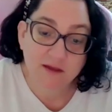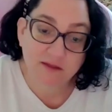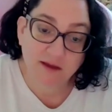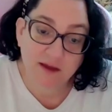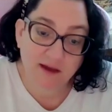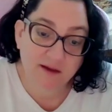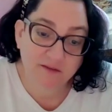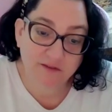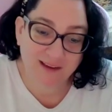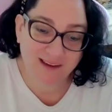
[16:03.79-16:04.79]
They
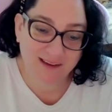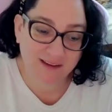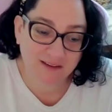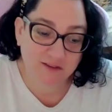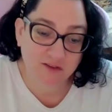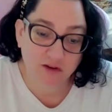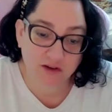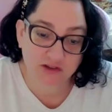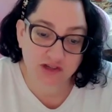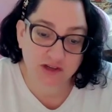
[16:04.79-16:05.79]
have a
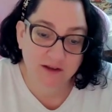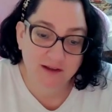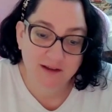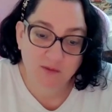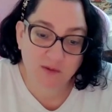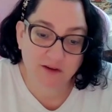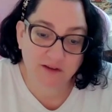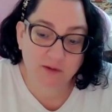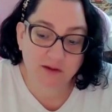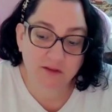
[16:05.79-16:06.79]
search where
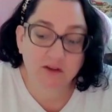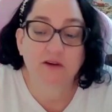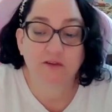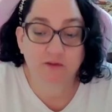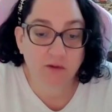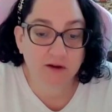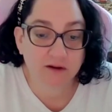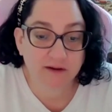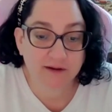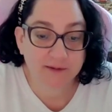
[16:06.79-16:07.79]
you can look
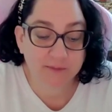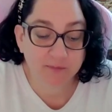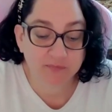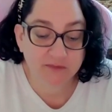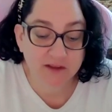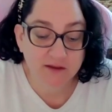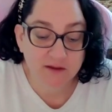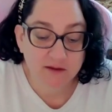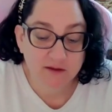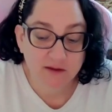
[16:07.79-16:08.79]
for
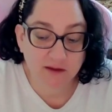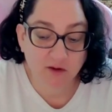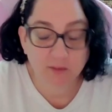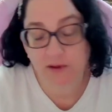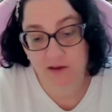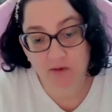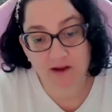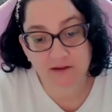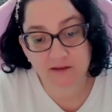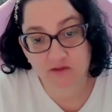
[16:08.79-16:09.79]
ERP
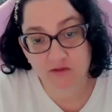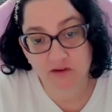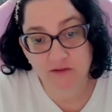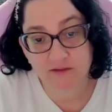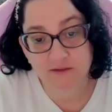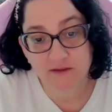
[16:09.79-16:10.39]
practitioners.